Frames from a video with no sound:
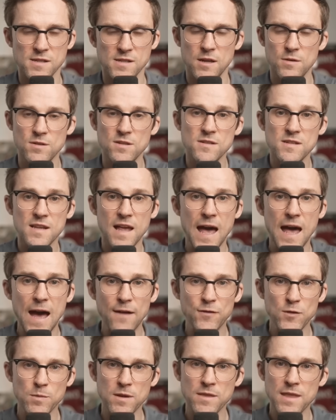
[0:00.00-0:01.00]
Now, it doesn't
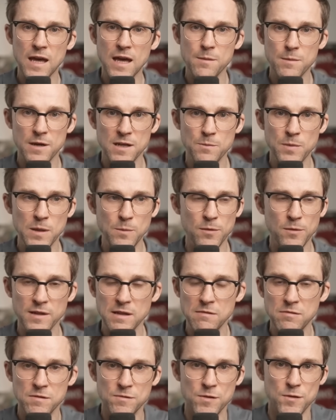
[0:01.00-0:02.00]
have to be that amount of people.
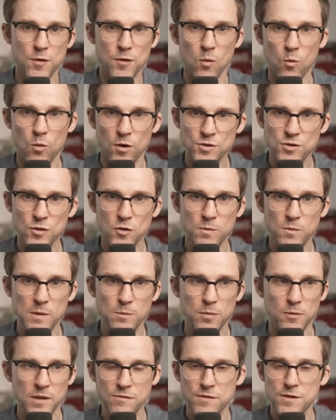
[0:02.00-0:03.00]
Even if you've got one, two
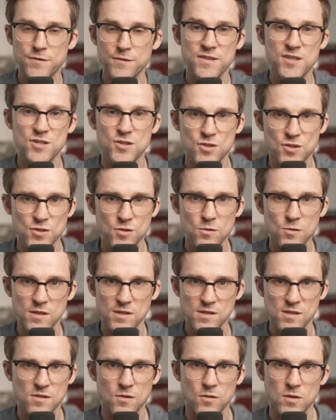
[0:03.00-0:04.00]
people, even if it's just you,
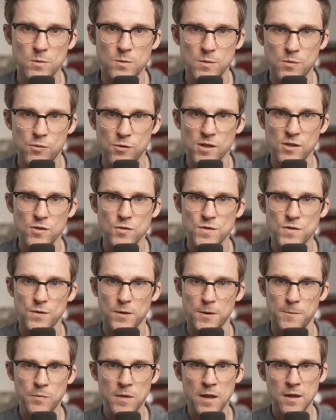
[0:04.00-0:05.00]
this is going to be pretty useful.